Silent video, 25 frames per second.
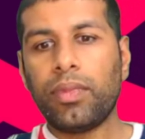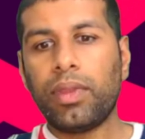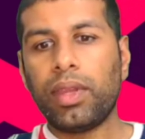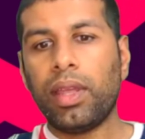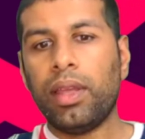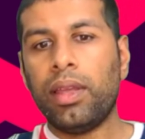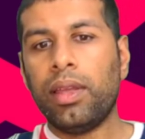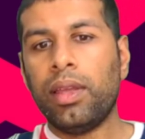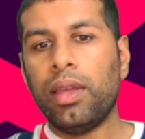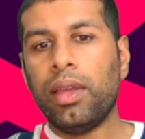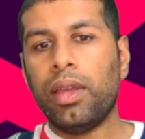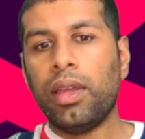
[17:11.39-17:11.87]

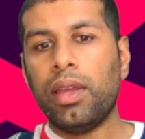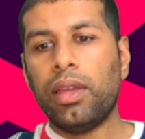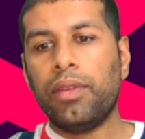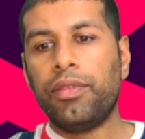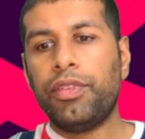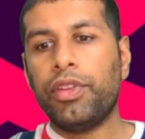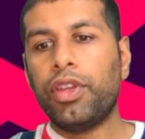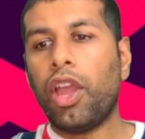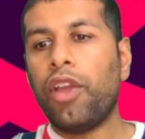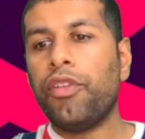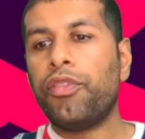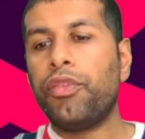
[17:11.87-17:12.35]
If
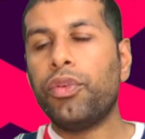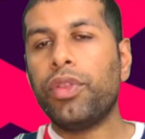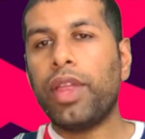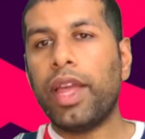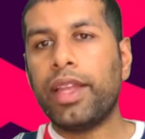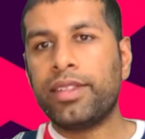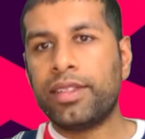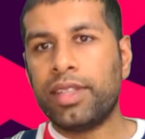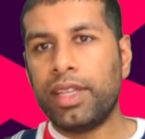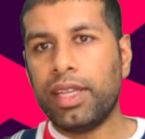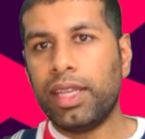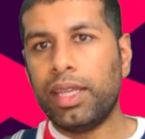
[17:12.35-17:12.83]
you go through
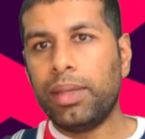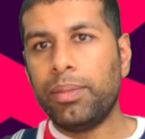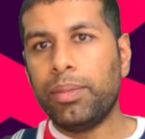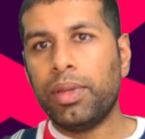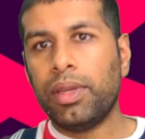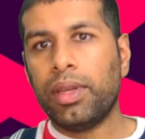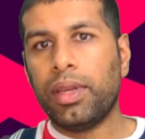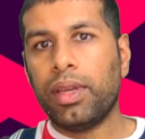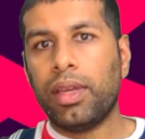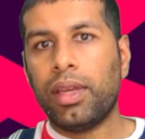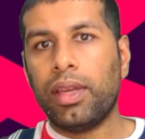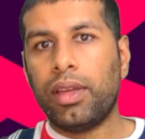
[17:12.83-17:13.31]
their team
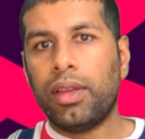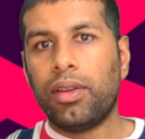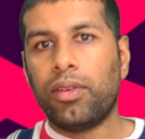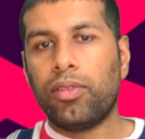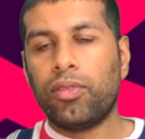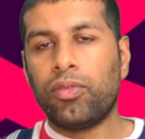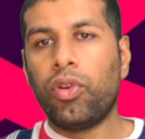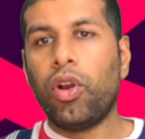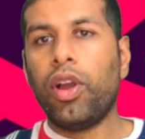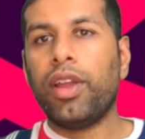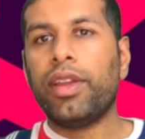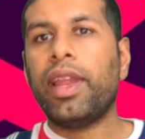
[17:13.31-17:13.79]

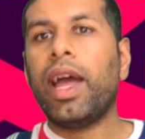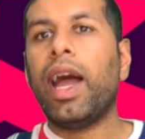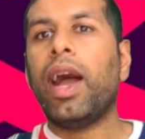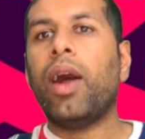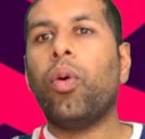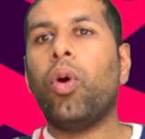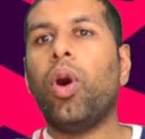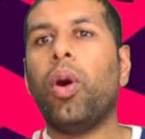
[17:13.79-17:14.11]
right now,